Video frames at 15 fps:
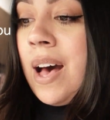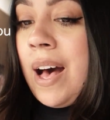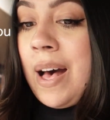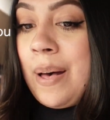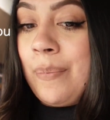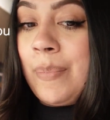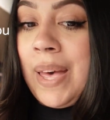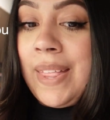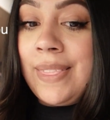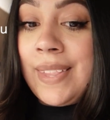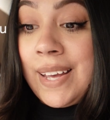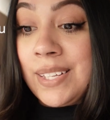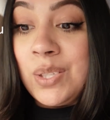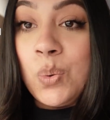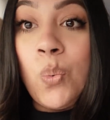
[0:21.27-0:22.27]
And
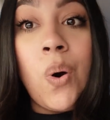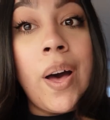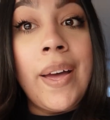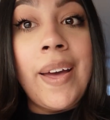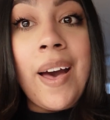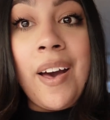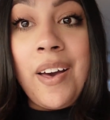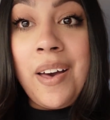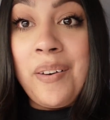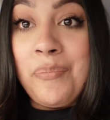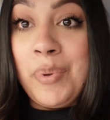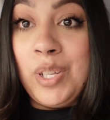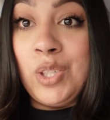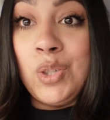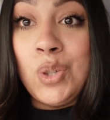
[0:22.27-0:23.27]
that's why I have
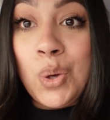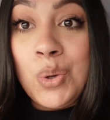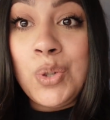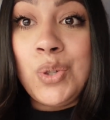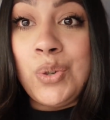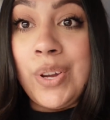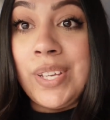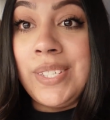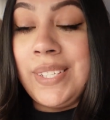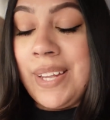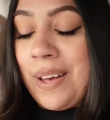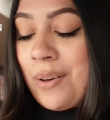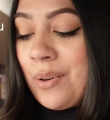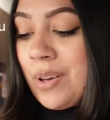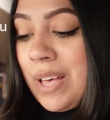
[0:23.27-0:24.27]
been so stressed
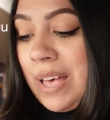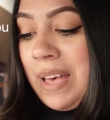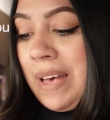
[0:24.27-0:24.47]
out.